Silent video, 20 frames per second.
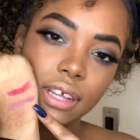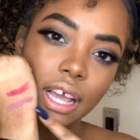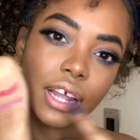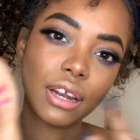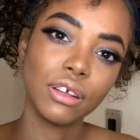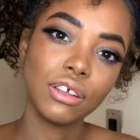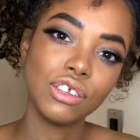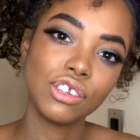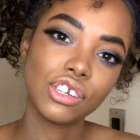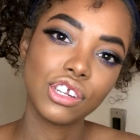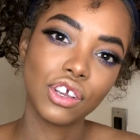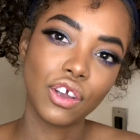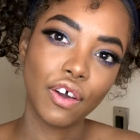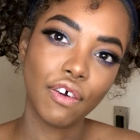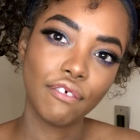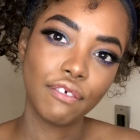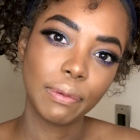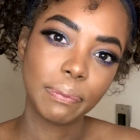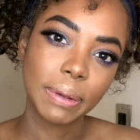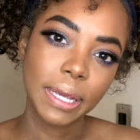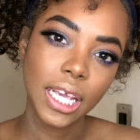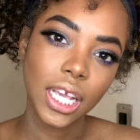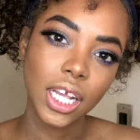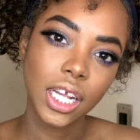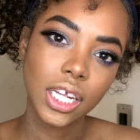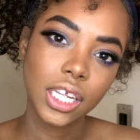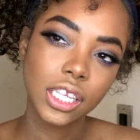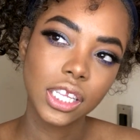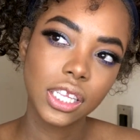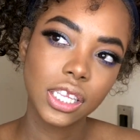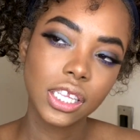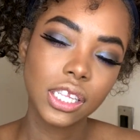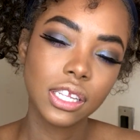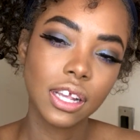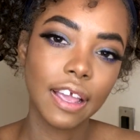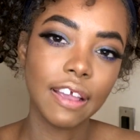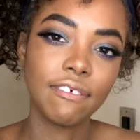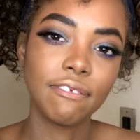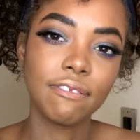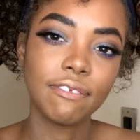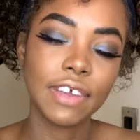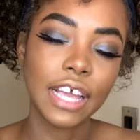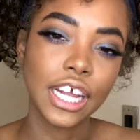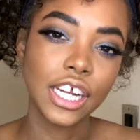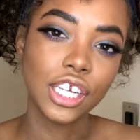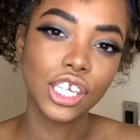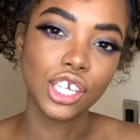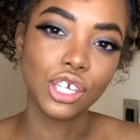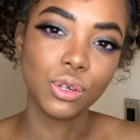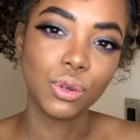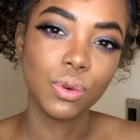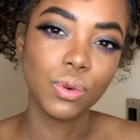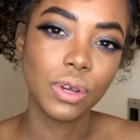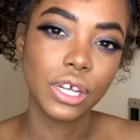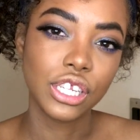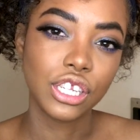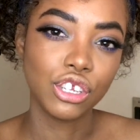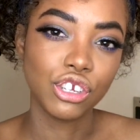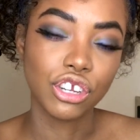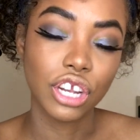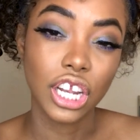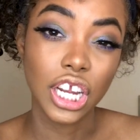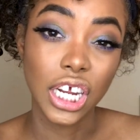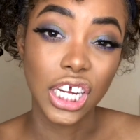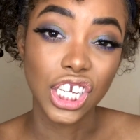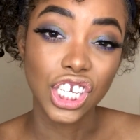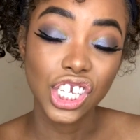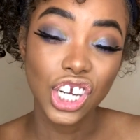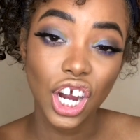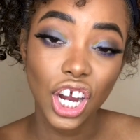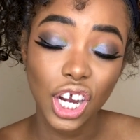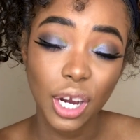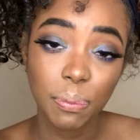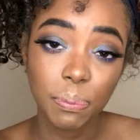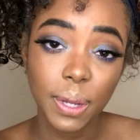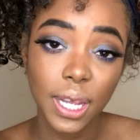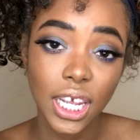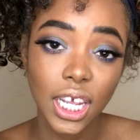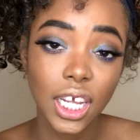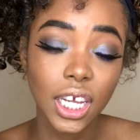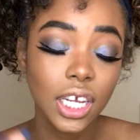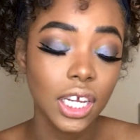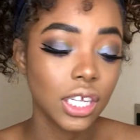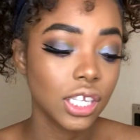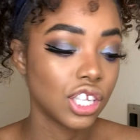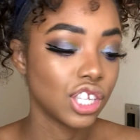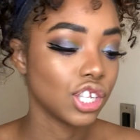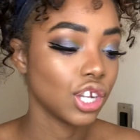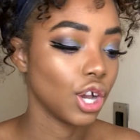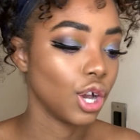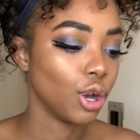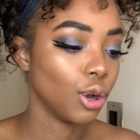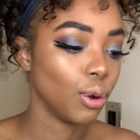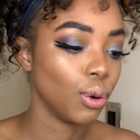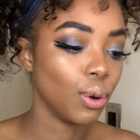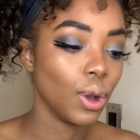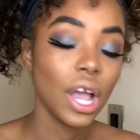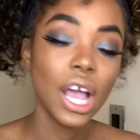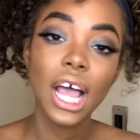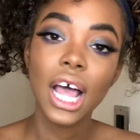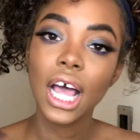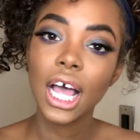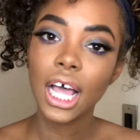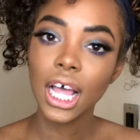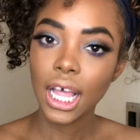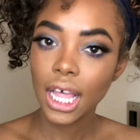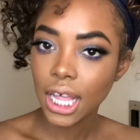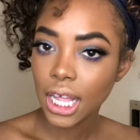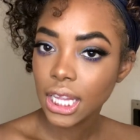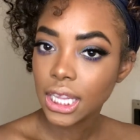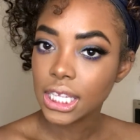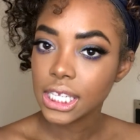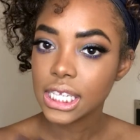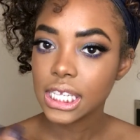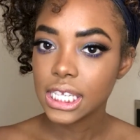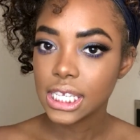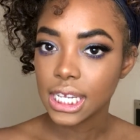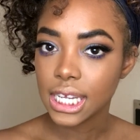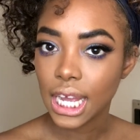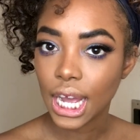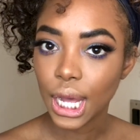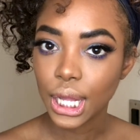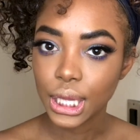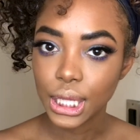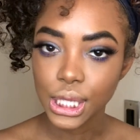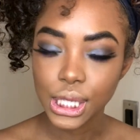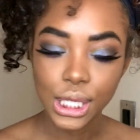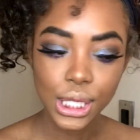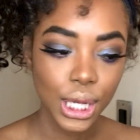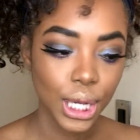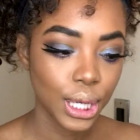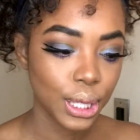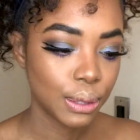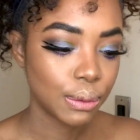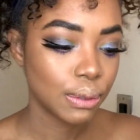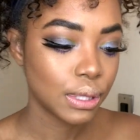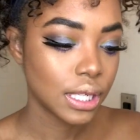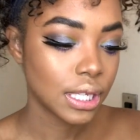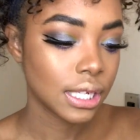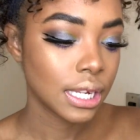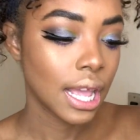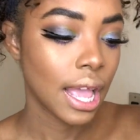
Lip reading: I don't usually go for pinks. If I do, it's usually a darker pink. So let's see how this goes.